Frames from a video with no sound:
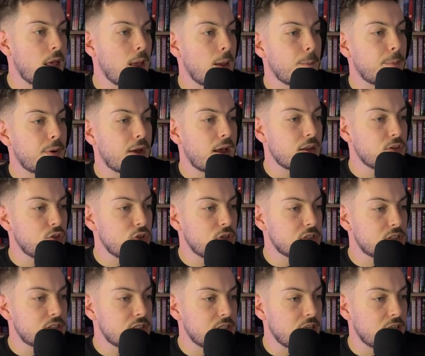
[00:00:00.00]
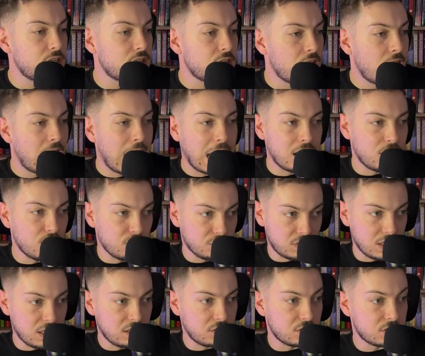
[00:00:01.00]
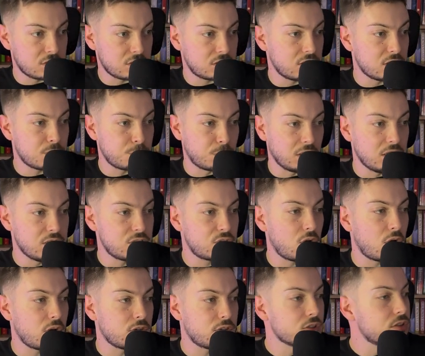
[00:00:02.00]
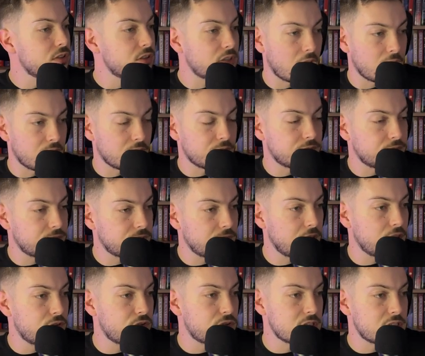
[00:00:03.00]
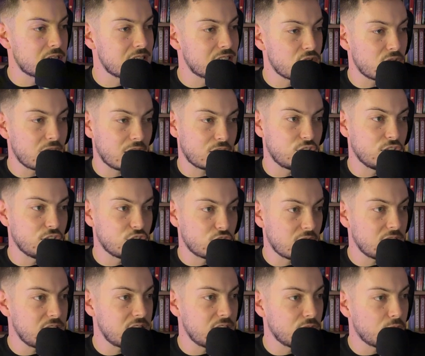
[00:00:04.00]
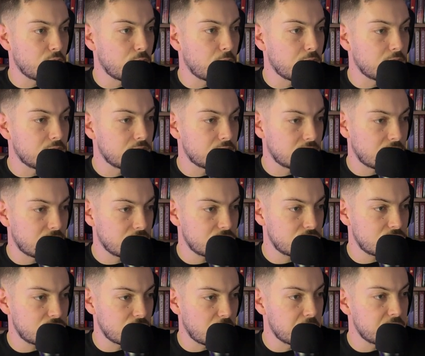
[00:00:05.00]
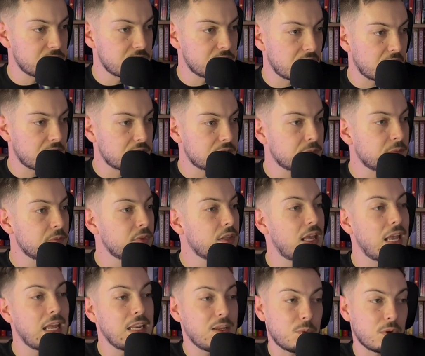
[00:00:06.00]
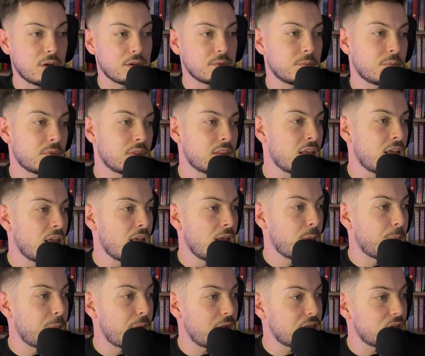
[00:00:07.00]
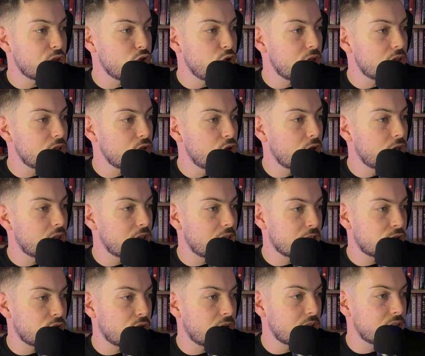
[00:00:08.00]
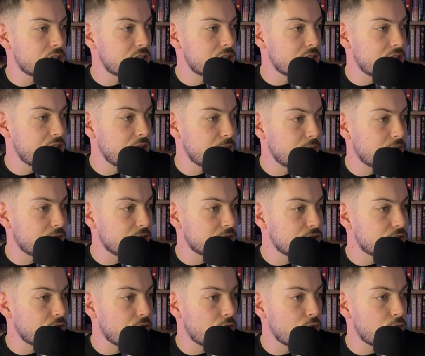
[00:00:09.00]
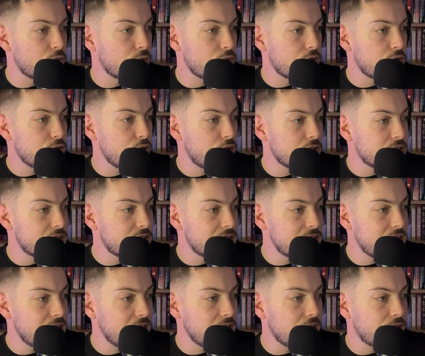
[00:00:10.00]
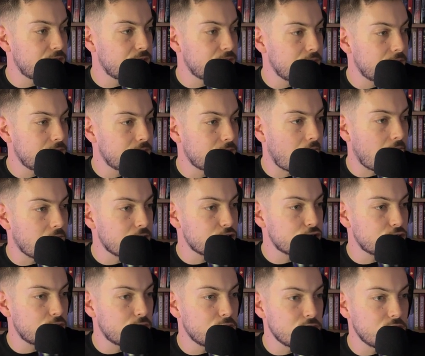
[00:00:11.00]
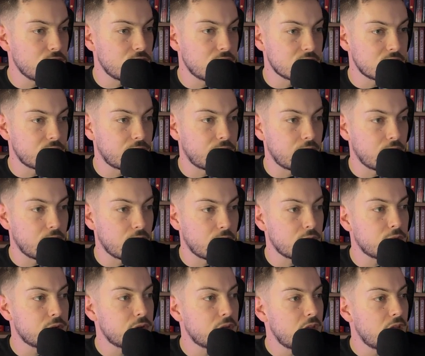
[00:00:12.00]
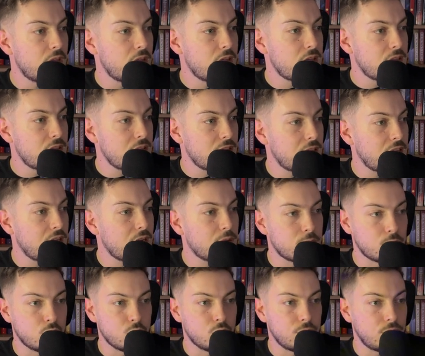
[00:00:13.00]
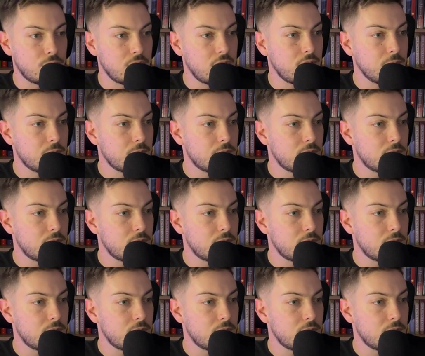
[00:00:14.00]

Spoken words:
But you can see, and I don't think this police car, just out of interest, is not actually chasing no one. How slow is that? Anyway, but you can let's look at the city, man. So you can see, if I showed you this video in a movie,